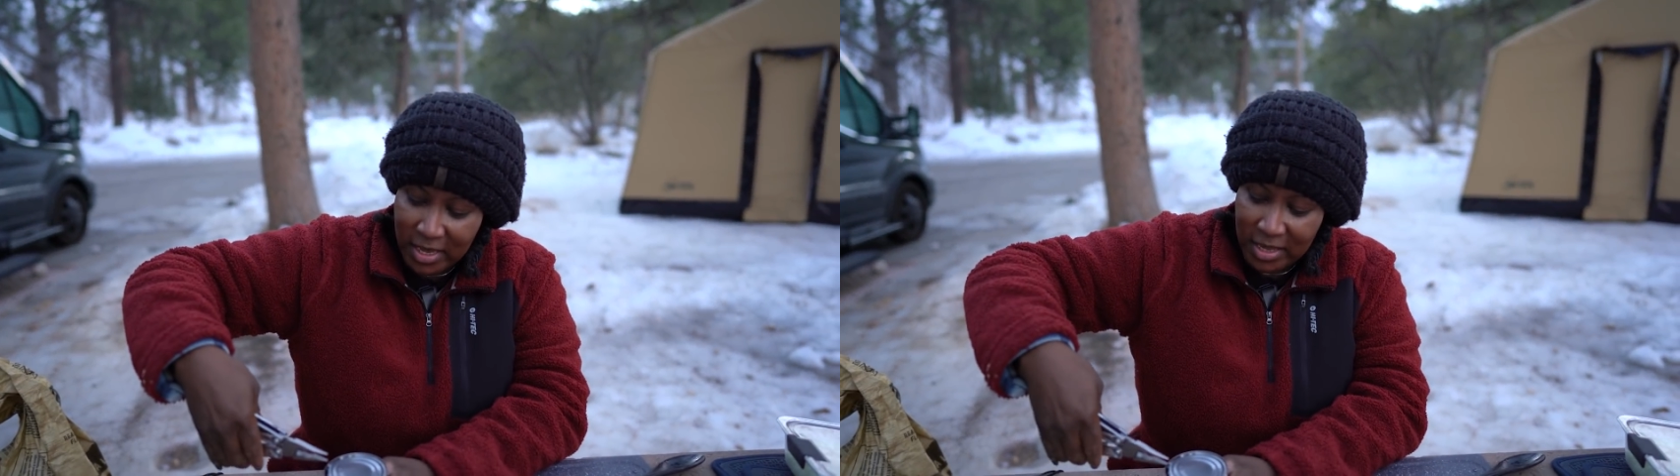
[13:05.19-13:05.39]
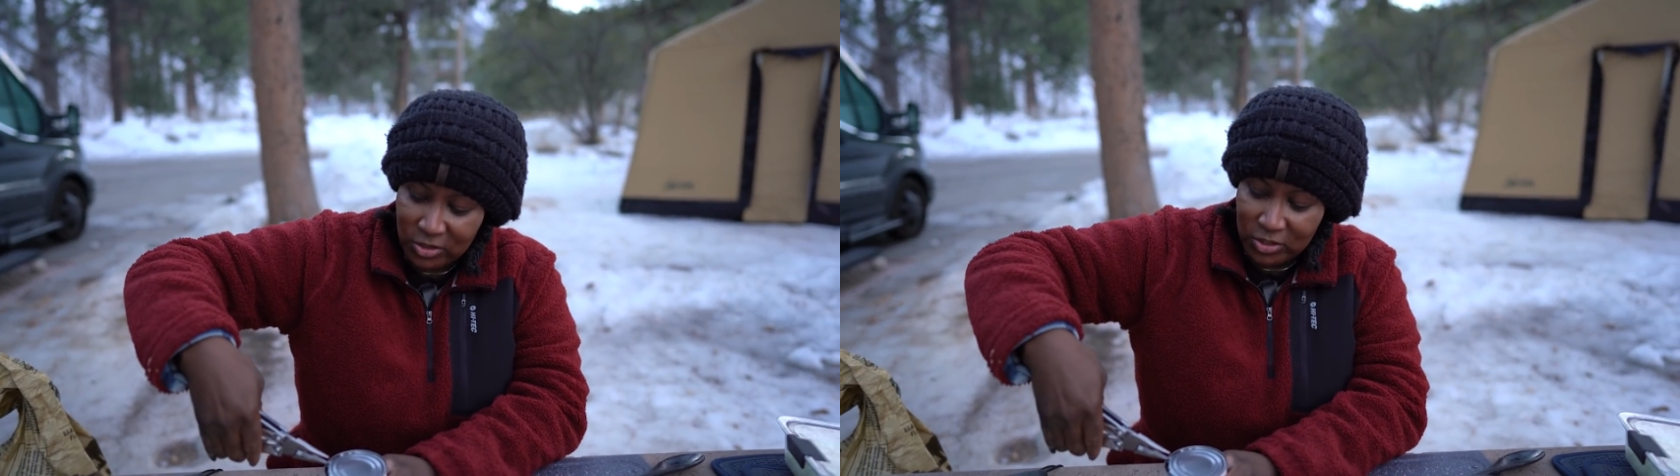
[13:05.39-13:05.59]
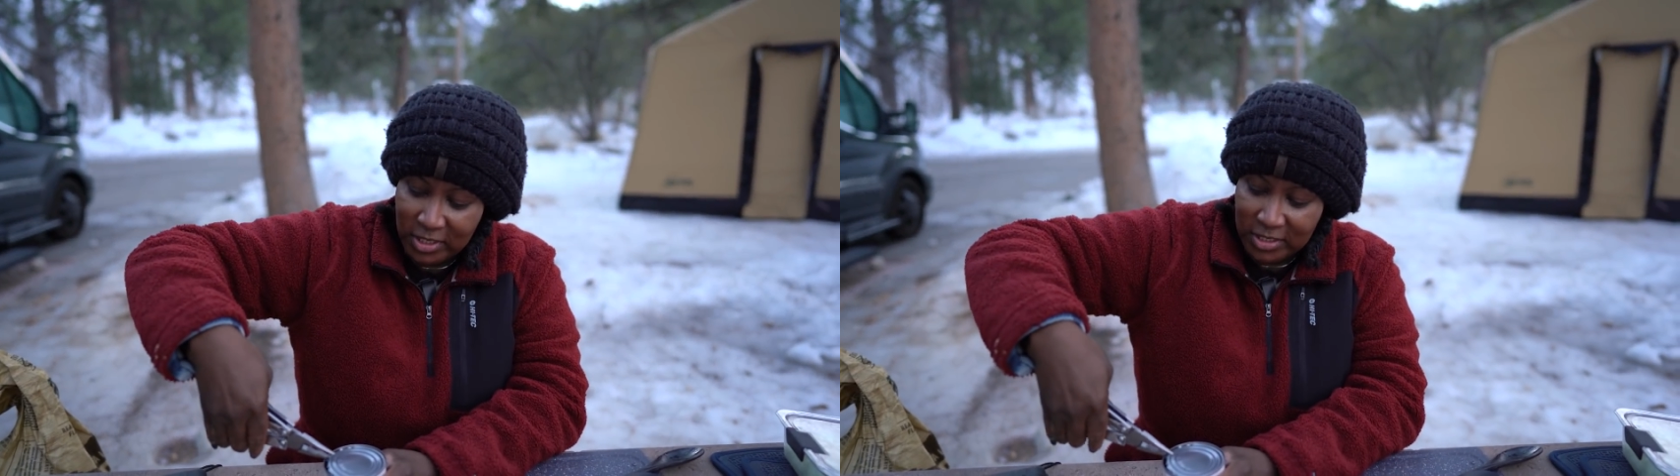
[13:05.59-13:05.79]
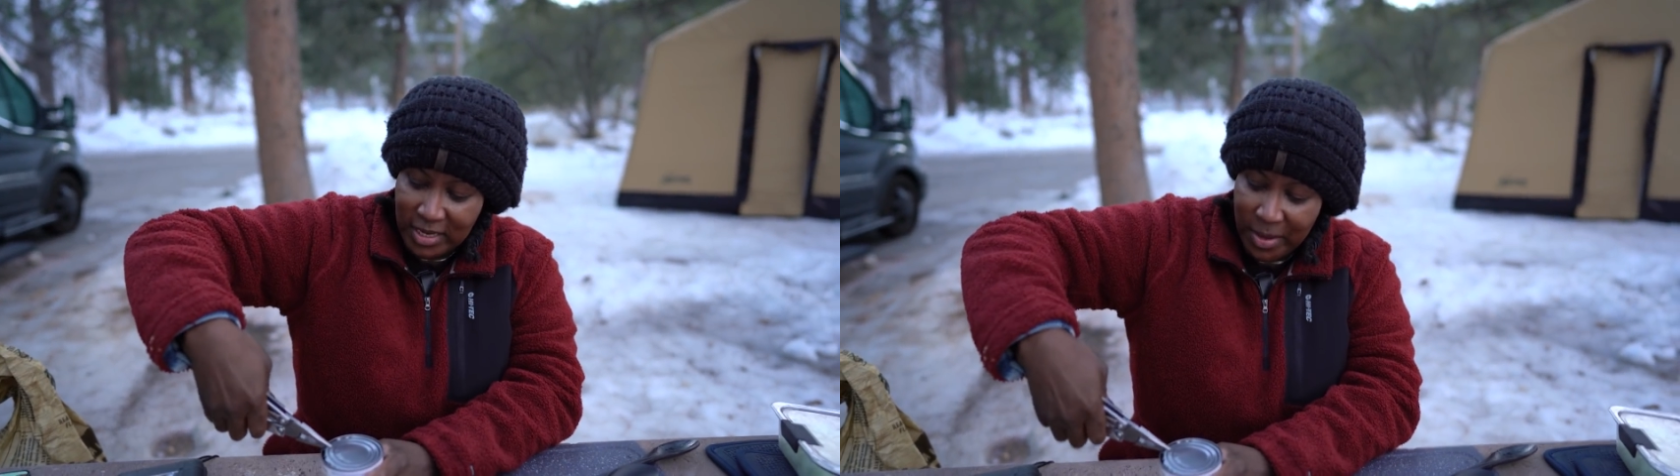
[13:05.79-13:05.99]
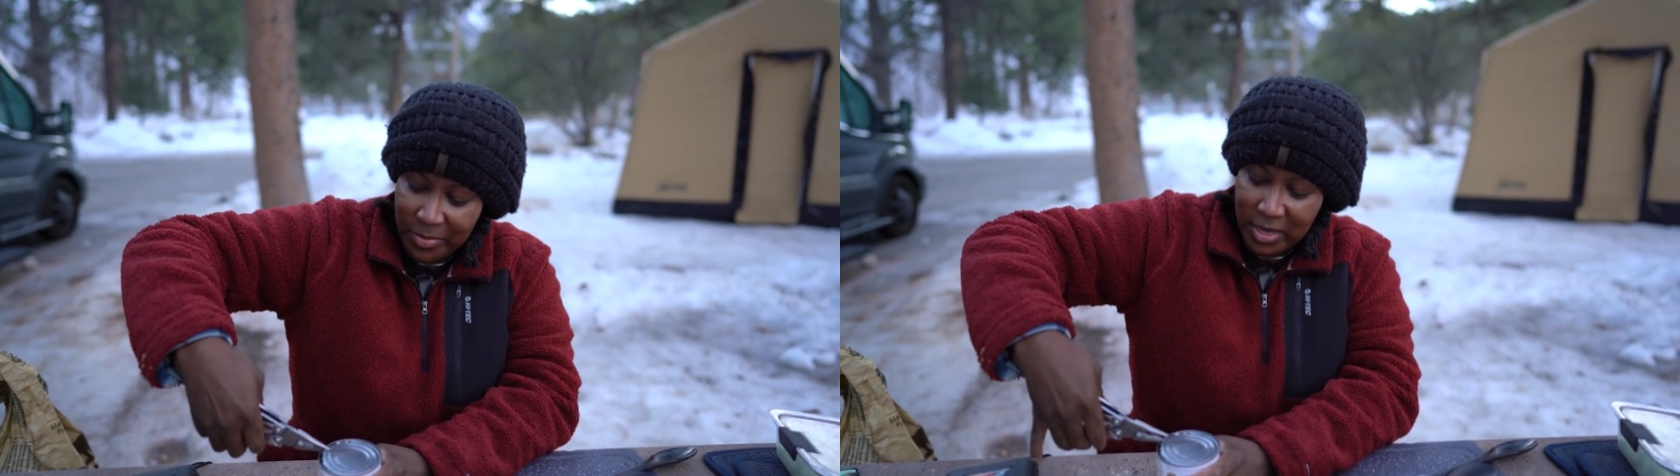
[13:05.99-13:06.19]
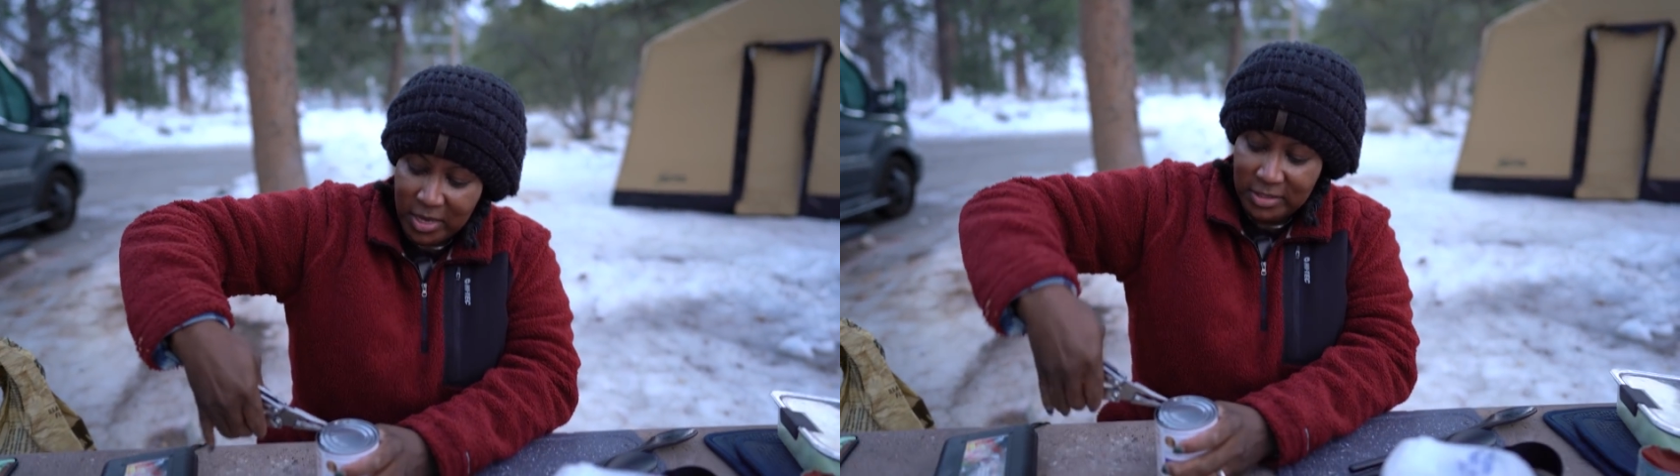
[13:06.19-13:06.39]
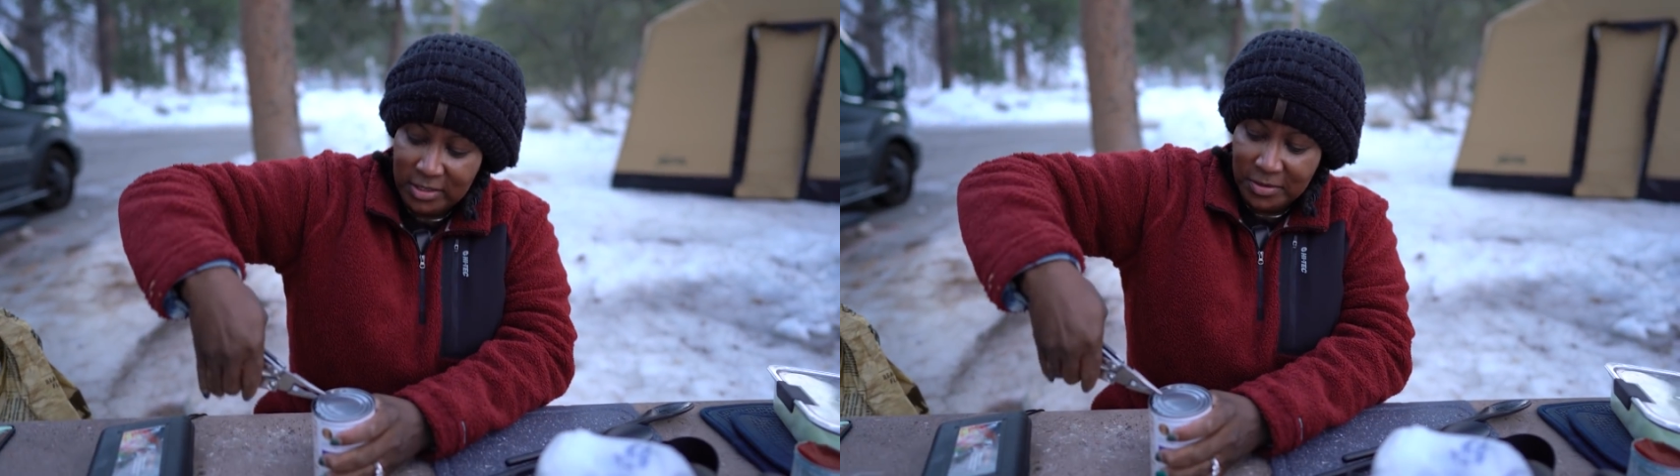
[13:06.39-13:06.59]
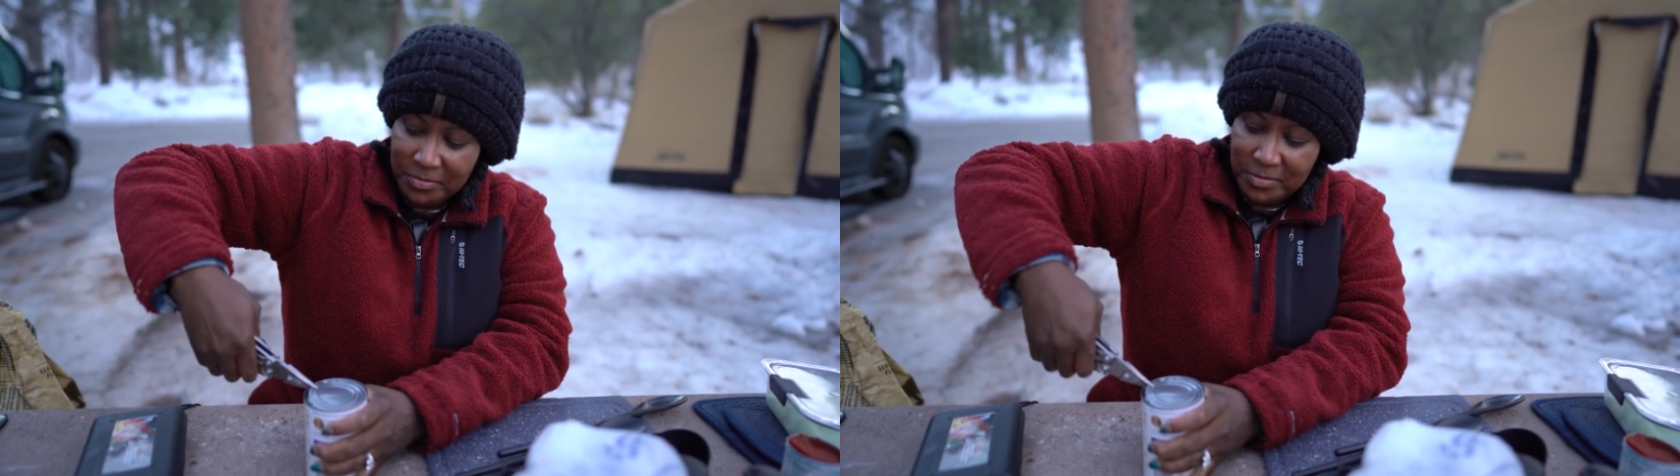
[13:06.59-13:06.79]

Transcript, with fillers: an interesting step, because